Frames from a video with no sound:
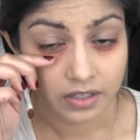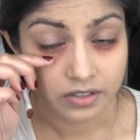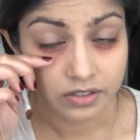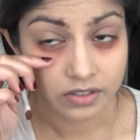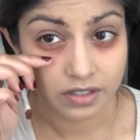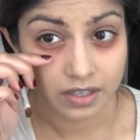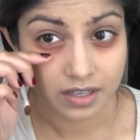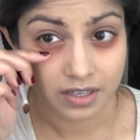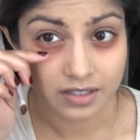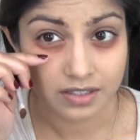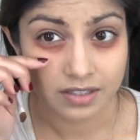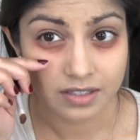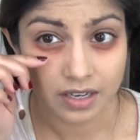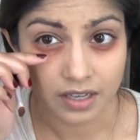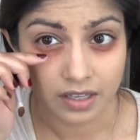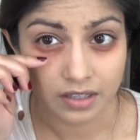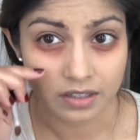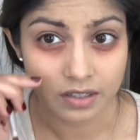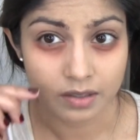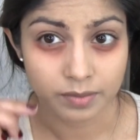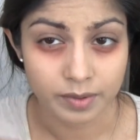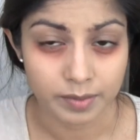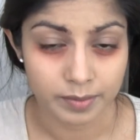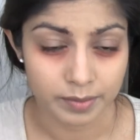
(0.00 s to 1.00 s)
Just gonna stay a
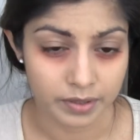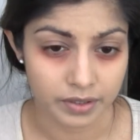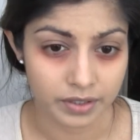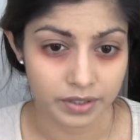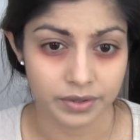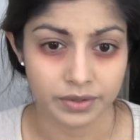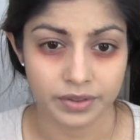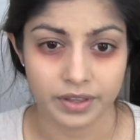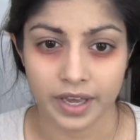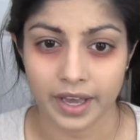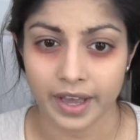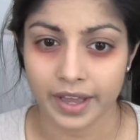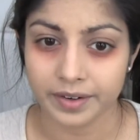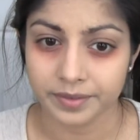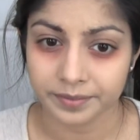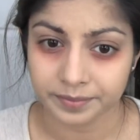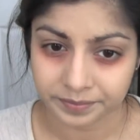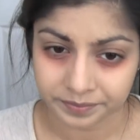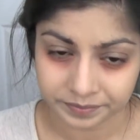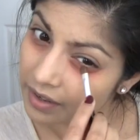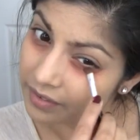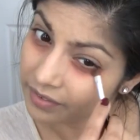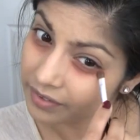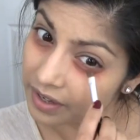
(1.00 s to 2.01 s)
little bit below that.
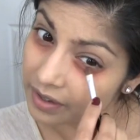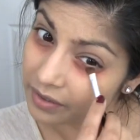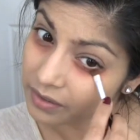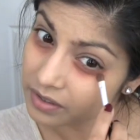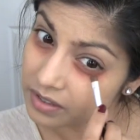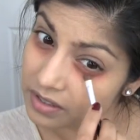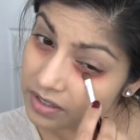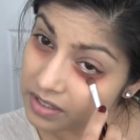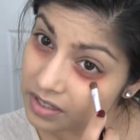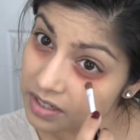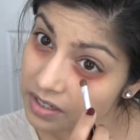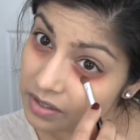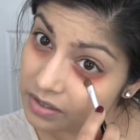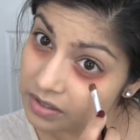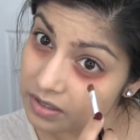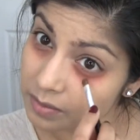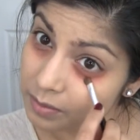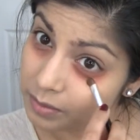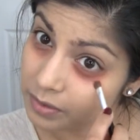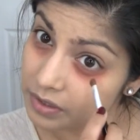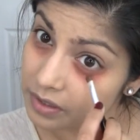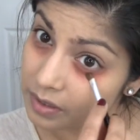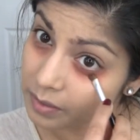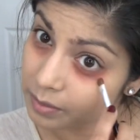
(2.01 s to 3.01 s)
If I was to use
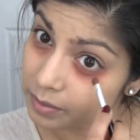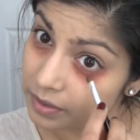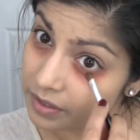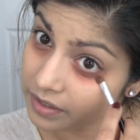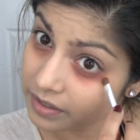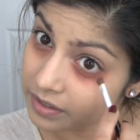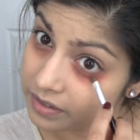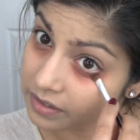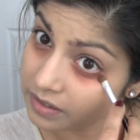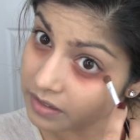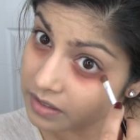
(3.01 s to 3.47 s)
a beauty blender,